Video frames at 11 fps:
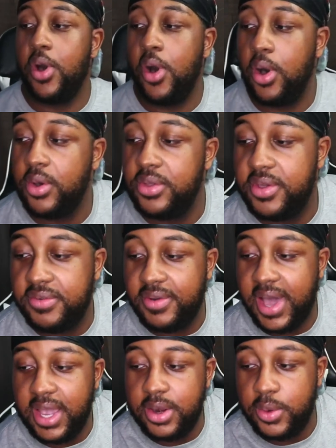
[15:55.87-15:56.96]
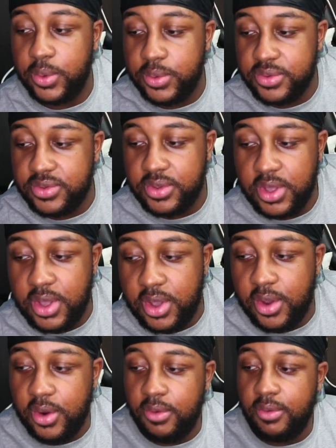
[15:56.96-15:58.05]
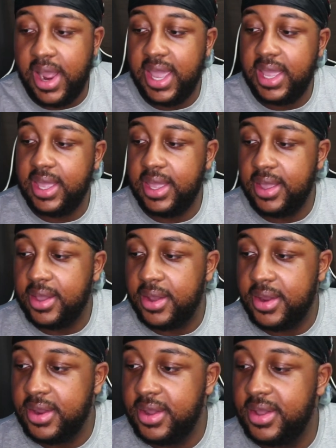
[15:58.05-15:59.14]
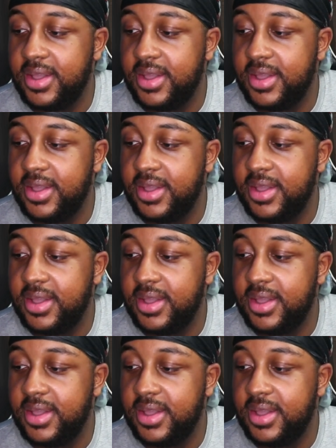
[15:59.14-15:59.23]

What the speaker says: all the vinyls right here.